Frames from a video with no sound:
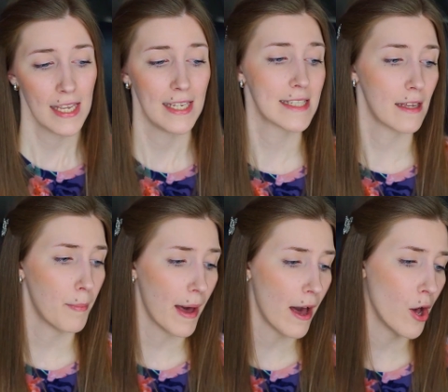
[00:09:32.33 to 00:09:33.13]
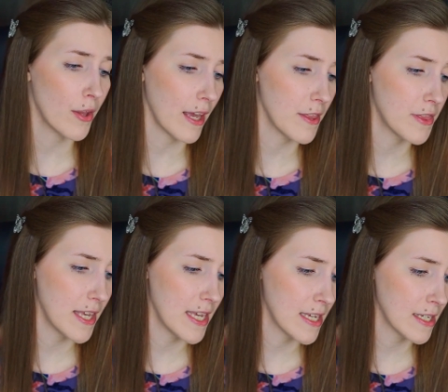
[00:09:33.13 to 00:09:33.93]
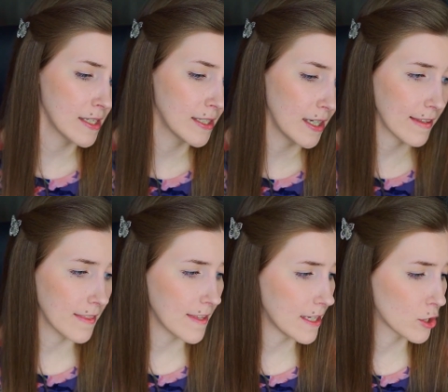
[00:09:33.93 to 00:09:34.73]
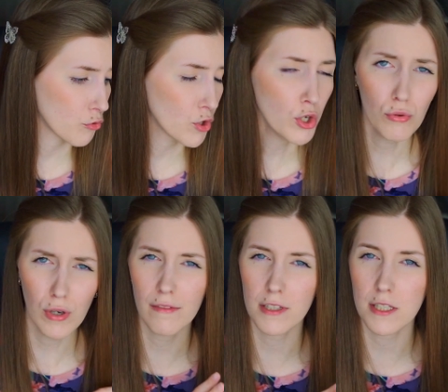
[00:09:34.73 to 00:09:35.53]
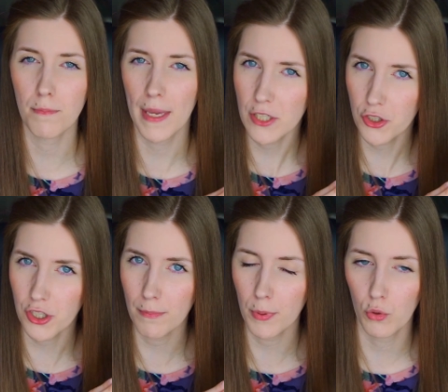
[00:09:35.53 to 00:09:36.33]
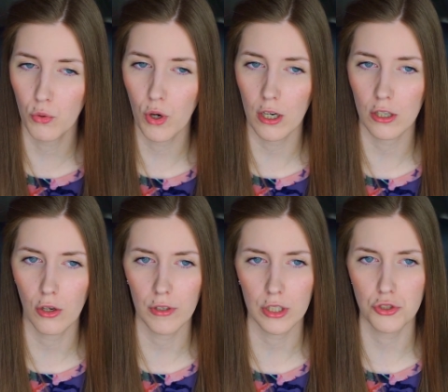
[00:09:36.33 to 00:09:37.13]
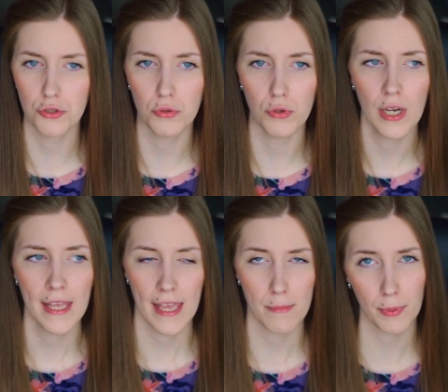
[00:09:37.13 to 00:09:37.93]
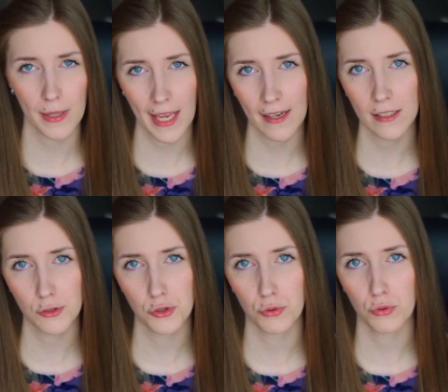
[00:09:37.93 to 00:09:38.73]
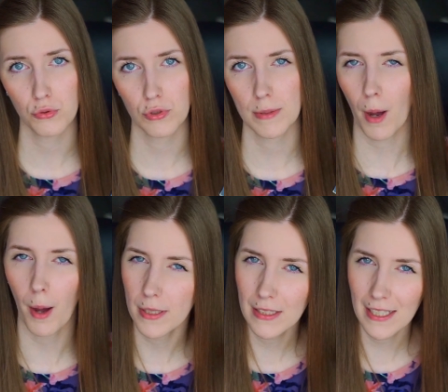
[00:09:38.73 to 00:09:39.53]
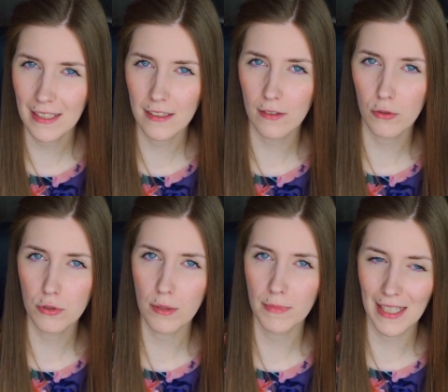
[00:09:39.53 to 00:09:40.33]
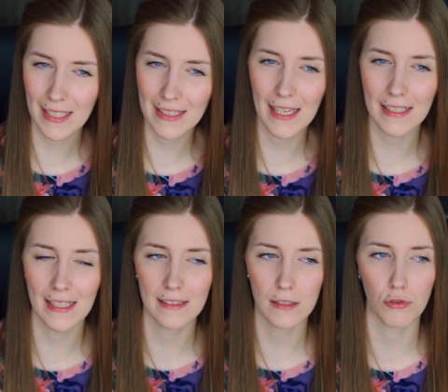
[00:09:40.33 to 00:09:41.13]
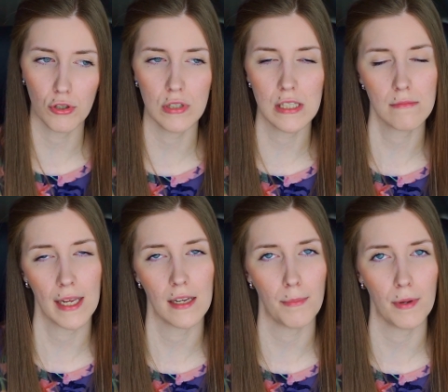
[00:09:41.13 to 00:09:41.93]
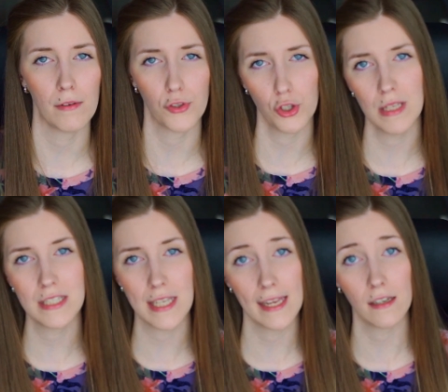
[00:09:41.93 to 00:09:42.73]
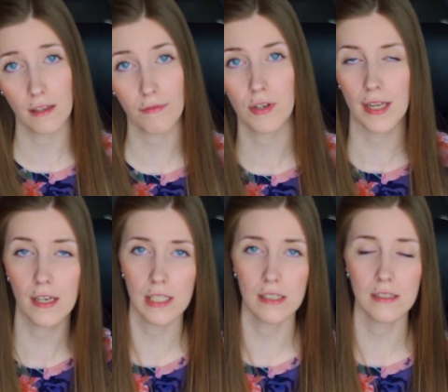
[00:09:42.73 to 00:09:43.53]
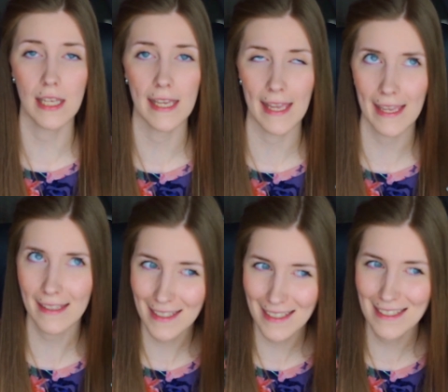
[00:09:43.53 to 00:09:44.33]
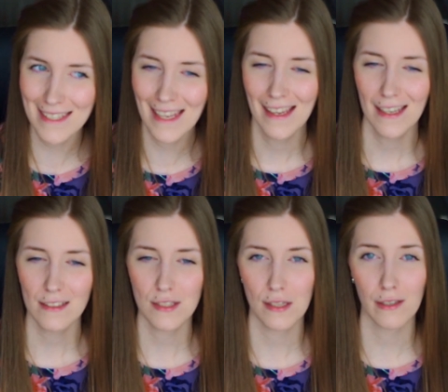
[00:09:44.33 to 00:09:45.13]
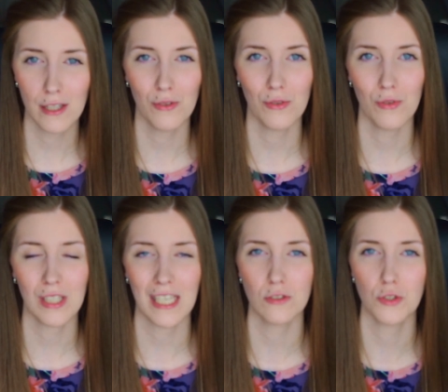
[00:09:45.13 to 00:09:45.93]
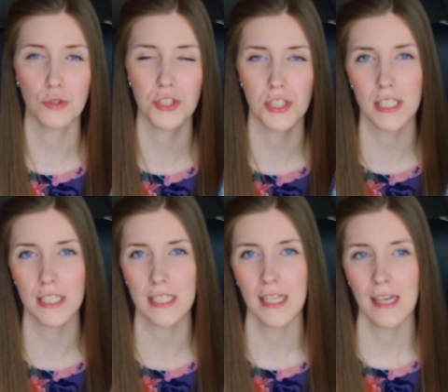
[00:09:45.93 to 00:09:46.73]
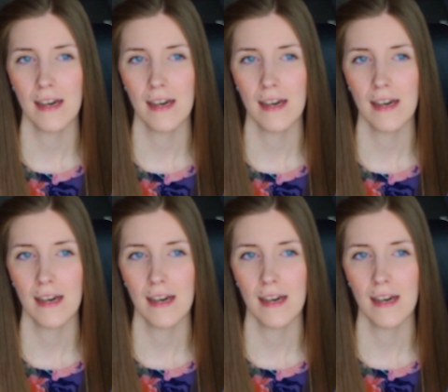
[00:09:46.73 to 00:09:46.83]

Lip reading: It's about, I think, the crew of a spaceship who are going to a planet to repopulate it or something like that, and the crew is made up of humans and different aliens, so you get to see